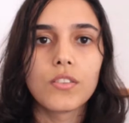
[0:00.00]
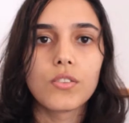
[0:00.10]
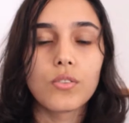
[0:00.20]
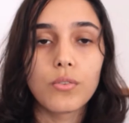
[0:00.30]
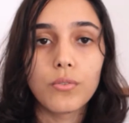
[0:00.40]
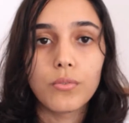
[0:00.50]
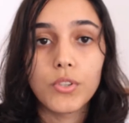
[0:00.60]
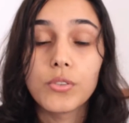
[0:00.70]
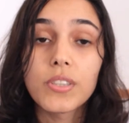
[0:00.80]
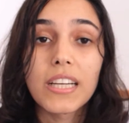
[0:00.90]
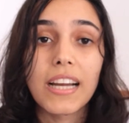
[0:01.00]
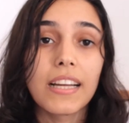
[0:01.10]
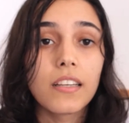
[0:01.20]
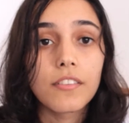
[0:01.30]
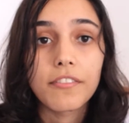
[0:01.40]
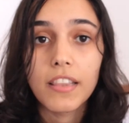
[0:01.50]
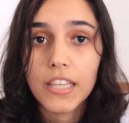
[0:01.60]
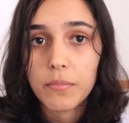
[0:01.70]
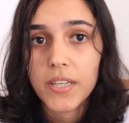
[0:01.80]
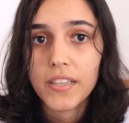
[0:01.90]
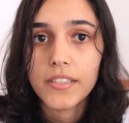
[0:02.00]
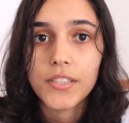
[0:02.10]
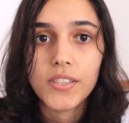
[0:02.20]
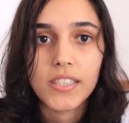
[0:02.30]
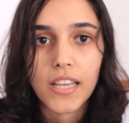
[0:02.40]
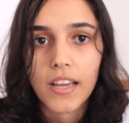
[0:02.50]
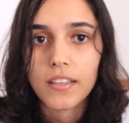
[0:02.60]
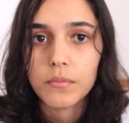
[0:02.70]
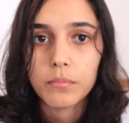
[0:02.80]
so you're kind of limited to that.